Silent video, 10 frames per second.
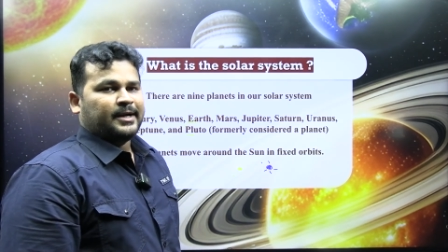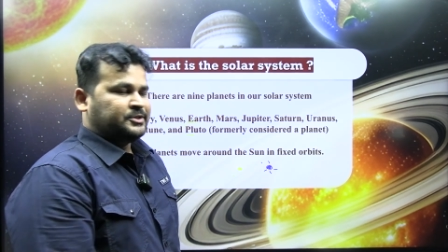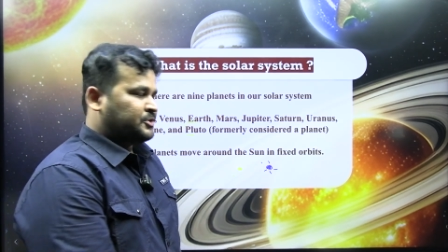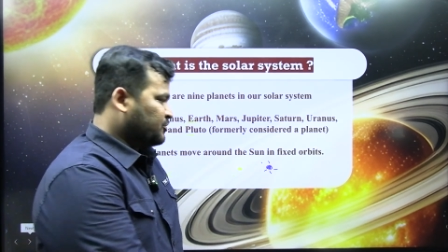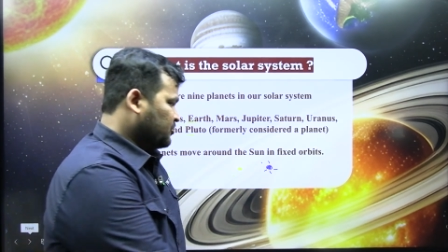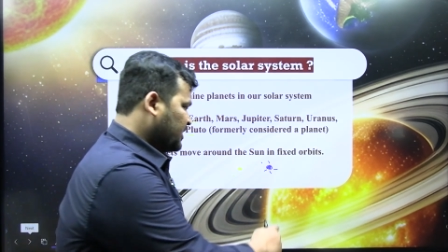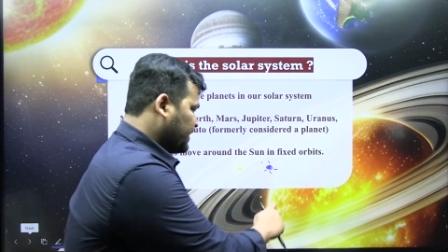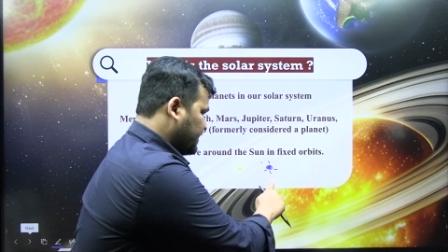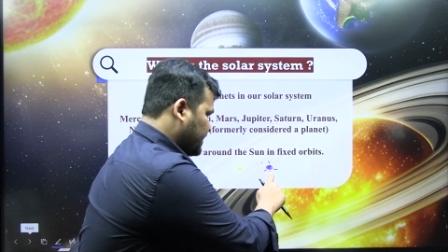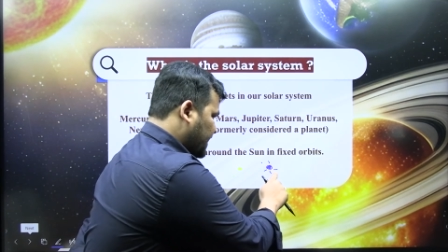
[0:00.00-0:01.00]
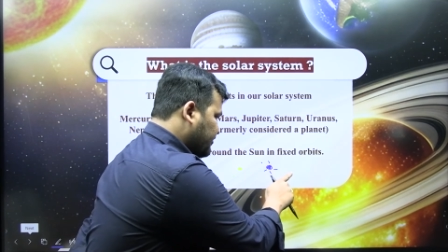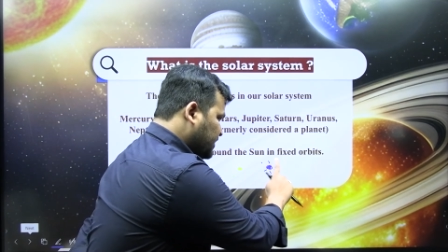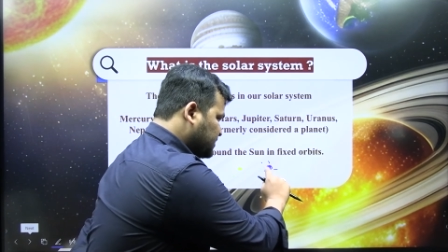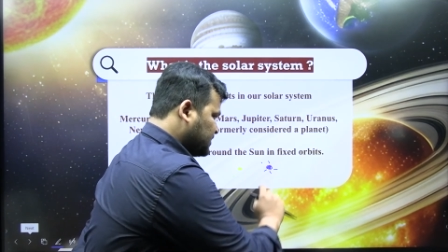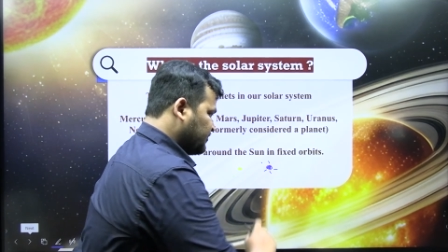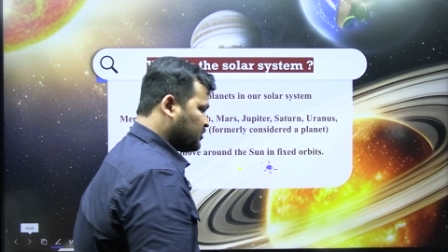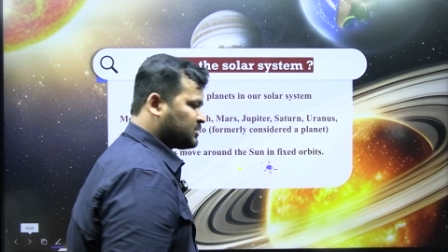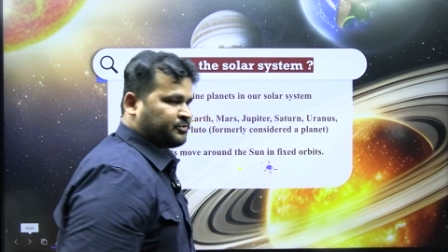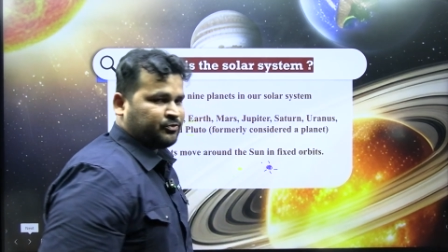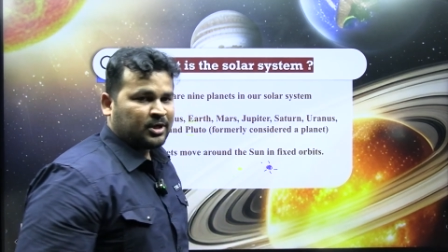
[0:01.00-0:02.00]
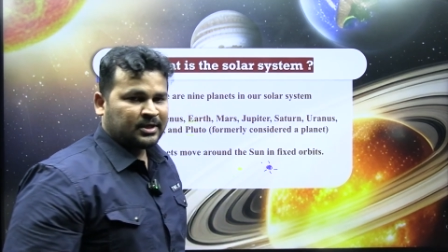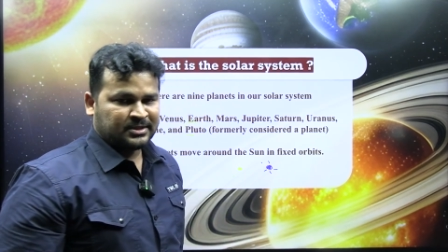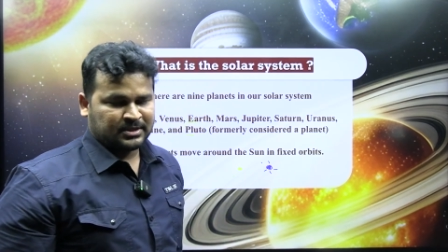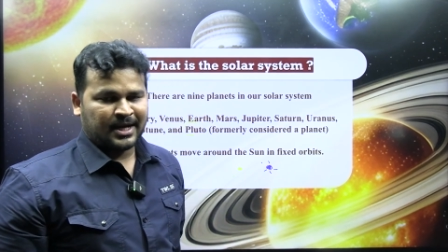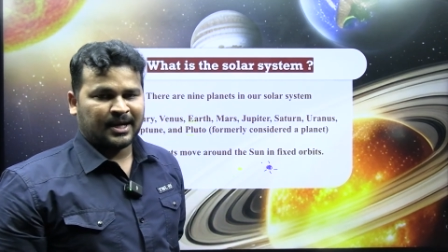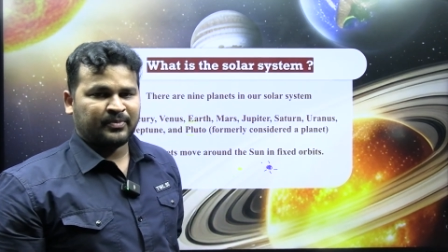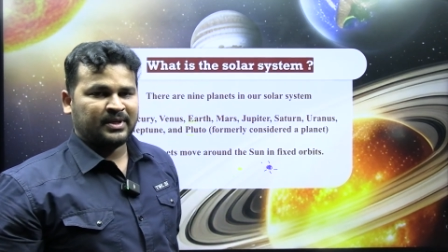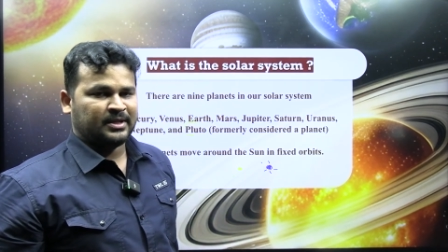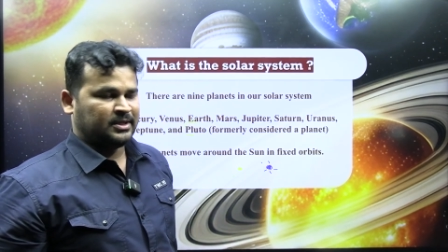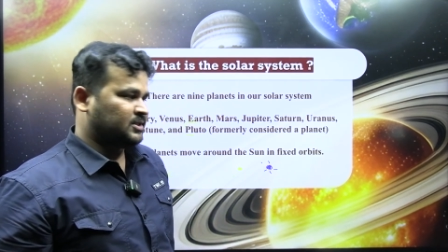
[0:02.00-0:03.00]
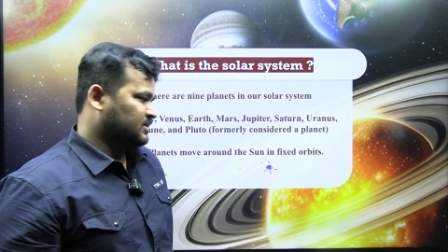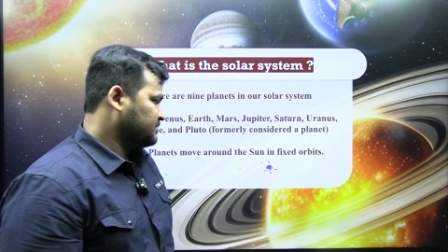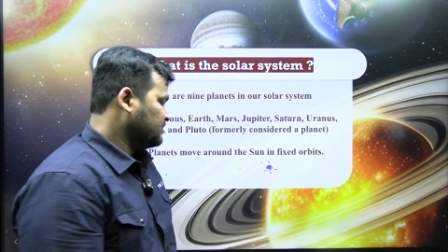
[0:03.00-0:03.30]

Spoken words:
Due to the gravitational force, what is happening here?